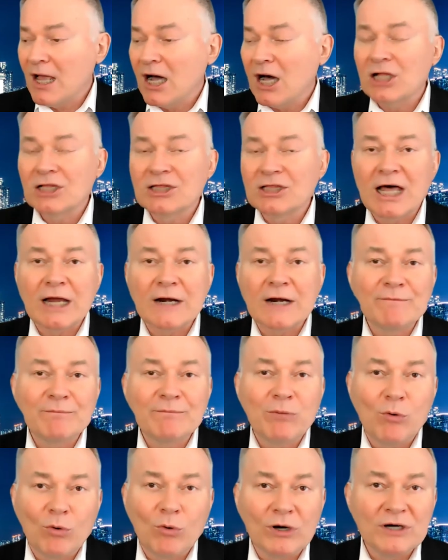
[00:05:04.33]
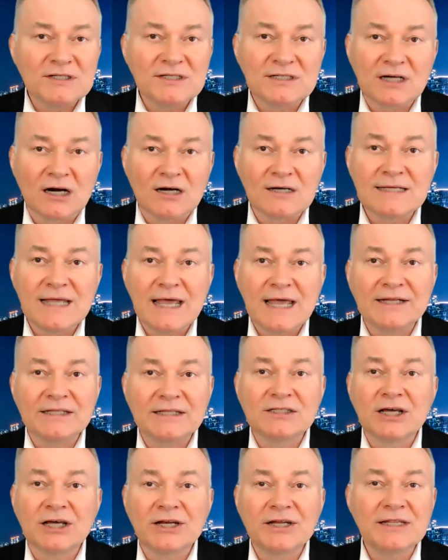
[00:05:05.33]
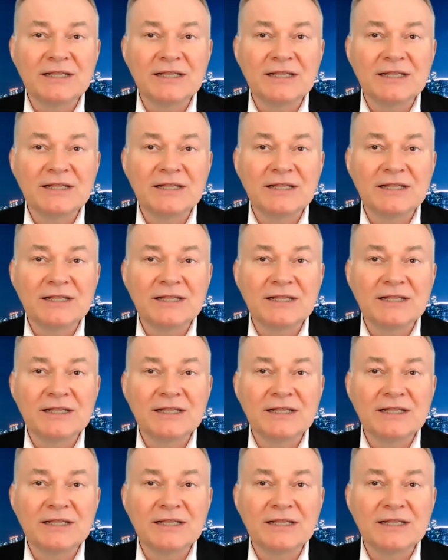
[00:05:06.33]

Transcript: A lot of porn stars had it done